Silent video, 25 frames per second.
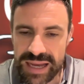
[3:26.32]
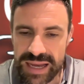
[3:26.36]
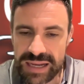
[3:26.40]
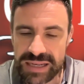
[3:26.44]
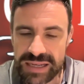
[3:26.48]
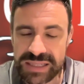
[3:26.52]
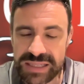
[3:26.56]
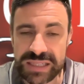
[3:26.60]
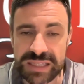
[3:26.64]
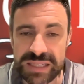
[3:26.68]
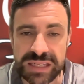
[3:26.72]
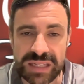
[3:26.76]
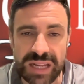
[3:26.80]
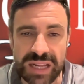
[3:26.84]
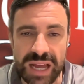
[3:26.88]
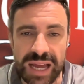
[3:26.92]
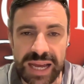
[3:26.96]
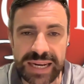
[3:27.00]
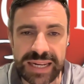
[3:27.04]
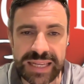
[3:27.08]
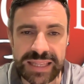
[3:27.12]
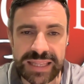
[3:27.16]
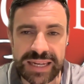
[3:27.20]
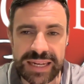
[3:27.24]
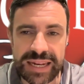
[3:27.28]

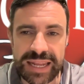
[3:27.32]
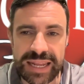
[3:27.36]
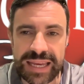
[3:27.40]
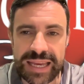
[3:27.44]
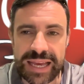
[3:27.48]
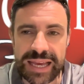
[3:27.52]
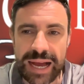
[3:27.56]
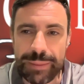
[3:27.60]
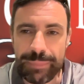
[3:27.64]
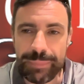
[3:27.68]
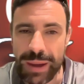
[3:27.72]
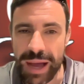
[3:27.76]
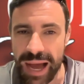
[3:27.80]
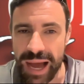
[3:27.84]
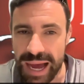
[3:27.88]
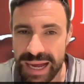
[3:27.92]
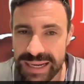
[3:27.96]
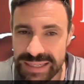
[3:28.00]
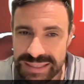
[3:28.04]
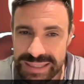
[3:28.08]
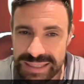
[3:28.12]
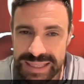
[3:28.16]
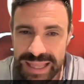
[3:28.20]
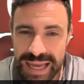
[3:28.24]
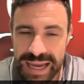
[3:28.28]
sliding the kneecap
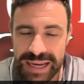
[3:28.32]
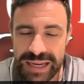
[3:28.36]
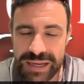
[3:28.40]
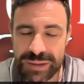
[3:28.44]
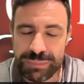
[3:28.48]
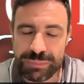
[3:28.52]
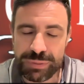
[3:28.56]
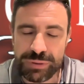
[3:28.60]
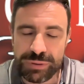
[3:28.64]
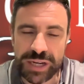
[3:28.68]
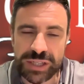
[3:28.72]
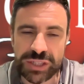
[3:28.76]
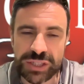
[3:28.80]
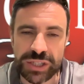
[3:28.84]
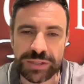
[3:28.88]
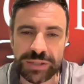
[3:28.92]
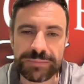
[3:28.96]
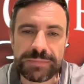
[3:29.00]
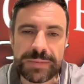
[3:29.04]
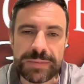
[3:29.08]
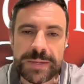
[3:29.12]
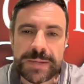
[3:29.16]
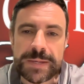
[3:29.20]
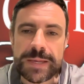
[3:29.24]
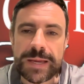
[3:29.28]
under that compression
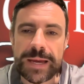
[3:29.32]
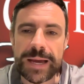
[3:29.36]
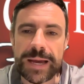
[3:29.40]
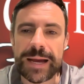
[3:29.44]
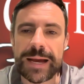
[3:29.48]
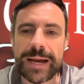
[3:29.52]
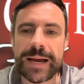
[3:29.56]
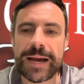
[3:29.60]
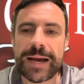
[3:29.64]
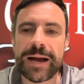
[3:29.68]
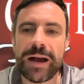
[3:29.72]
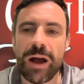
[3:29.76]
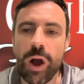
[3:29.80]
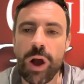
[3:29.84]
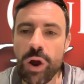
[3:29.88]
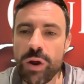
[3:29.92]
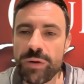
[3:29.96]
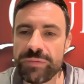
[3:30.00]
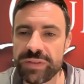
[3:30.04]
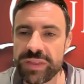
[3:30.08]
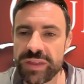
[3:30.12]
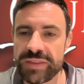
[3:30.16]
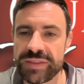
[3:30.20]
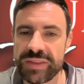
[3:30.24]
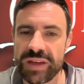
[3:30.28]

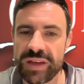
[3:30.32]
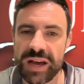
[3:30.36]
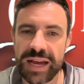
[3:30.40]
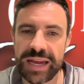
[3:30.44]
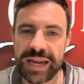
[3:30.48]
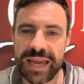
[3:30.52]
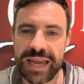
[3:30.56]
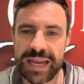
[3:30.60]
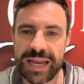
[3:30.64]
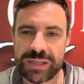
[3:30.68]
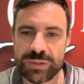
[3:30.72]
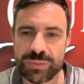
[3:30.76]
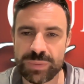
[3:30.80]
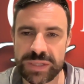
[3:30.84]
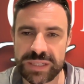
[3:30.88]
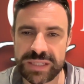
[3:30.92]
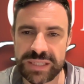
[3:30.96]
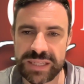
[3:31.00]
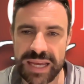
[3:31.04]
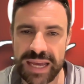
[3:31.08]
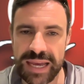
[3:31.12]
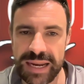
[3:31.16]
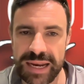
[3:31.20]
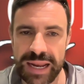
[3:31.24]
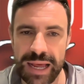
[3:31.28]
over the thigh as we
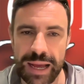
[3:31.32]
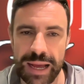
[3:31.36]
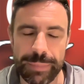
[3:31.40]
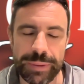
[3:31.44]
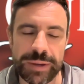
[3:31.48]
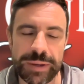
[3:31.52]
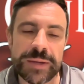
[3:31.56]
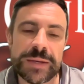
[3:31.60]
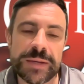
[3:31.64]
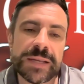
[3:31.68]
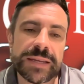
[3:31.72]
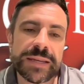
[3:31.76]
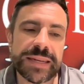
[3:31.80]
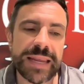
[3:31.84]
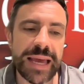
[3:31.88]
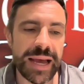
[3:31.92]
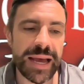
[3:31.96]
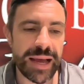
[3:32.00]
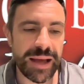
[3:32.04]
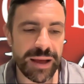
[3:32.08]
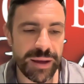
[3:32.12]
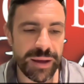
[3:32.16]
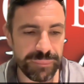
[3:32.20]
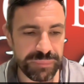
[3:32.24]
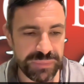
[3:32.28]
stand up.
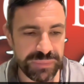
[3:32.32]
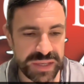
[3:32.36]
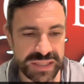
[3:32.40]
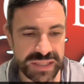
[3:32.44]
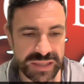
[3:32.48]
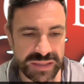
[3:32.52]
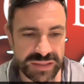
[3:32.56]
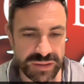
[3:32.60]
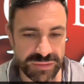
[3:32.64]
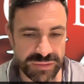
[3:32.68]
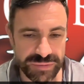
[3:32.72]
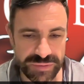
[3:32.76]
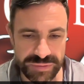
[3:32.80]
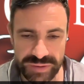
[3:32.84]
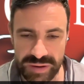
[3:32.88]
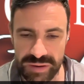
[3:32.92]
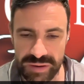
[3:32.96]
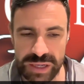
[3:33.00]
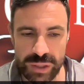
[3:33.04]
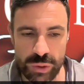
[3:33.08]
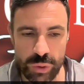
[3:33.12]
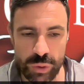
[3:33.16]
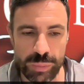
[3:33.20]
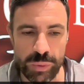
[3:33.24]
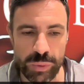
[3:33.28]
Now, this is a very
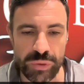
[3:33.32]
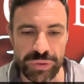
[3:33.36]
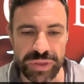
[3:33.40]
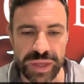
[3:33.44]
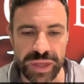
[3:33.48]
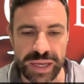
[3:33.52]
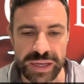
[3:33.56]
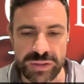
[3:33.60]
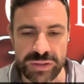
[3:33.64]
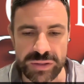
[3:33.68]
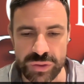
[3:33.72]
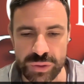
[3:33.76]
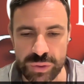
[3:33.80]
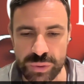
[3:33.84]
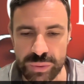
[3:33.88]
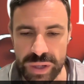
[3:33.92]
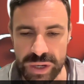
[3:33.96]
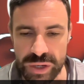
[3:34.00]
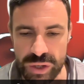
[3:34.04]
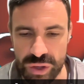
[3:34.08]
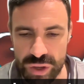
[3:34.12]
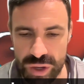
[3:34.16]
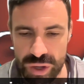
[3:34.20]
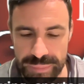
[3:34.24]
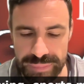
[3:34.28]
normal thing to
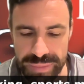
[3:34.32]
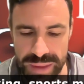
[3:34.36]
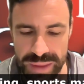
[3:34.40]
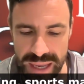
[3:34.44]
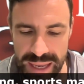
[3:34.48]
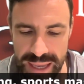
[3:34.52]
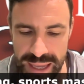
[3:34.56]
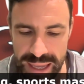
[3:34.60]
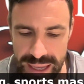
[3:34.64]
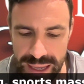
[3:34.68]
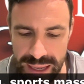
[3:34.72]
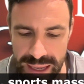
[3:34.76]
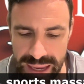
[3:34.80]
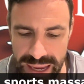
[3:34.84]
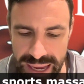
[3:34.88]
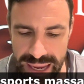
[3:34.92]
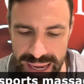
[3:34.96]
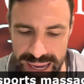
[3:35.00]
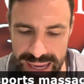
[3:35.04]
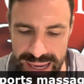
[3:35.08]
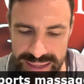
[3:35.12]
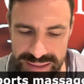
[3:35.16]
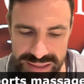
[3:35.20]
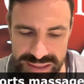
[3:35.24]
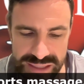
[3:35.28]
occur,
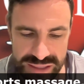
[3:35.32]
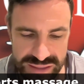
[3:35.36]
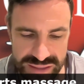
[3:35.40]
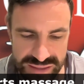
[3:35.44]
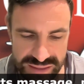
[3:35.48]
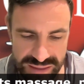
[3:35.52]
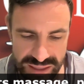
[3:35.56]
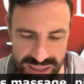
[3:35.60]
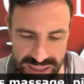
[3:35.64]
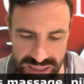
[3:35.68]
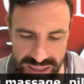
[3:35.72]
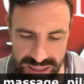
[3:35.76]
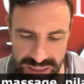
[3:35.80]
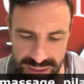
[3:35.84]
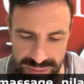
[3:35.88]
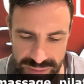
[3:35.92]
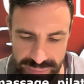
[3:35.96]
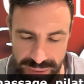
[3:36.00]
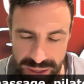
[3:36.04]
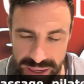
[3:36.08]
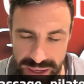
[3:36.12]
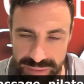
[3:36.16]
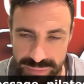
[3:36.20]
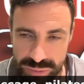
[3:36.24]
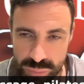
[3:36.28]
and it's
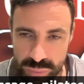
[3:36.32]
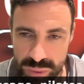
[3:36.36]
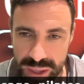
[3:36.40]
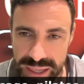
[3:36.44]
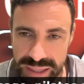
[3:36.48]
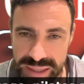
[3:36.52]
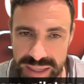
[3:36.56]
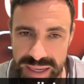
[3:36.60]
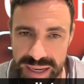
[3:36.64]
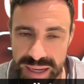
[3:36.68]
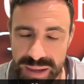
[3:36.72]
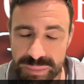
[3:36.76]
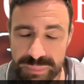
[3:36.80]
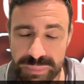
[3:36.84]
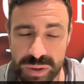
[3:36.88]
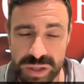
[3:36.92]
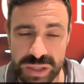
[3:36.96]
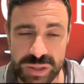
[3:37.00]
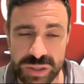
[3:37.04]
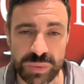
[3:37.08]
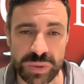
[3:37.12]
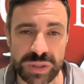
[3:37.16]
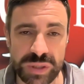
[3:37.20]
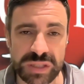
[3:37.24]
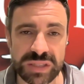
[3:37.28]
part of the way that our
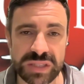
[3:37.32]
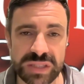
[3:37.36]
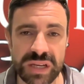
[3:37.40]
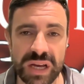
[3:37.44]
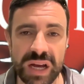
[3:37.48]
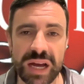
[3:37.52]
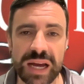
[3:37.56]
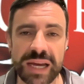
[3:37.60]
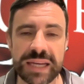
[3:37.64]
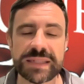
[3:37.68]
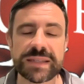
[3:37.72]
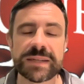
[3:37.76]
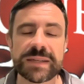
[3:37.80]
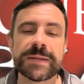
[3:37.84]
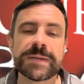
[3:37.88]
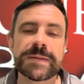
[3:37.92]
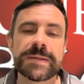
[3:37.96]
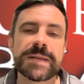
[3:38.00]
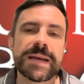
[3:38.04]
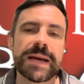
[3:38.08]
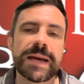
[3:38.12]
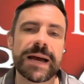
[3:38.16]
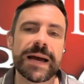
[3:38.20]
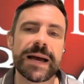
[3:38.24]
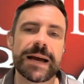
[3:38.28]
bodies were designed
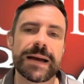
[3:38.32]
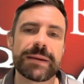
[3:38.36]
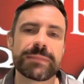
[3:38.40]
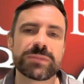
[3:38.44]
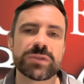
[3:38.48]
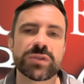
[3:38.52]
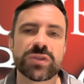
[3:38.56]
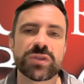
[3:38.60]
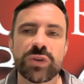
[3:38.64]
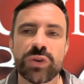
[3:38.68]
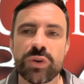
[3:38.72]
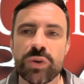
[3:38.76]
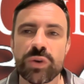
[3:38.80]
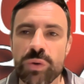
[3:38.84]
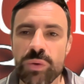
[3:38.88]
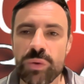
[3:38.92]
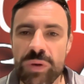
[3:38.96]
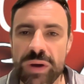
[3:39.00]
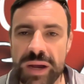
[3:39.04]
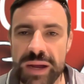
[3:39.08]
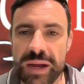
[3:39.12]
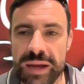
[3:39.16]
to